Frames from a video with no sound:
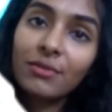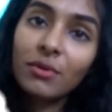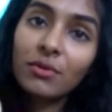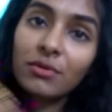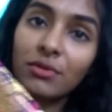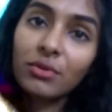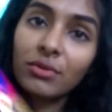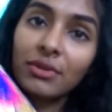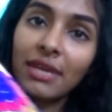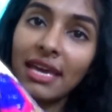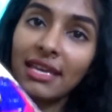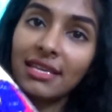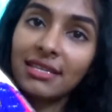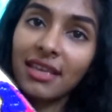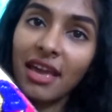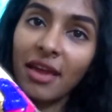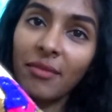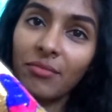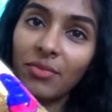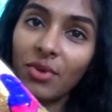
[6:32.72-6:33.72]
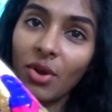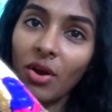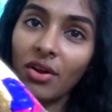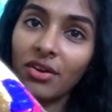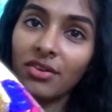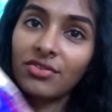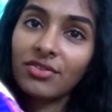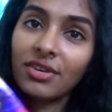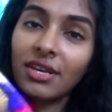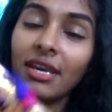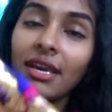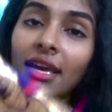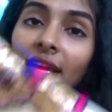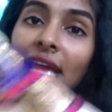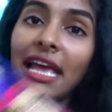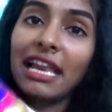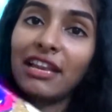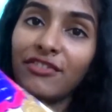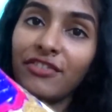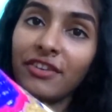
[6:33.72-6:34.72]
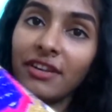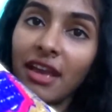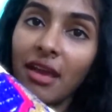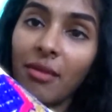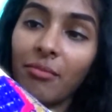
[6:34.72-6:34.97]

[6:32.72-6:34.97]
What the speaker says: also there is embroidery, elephant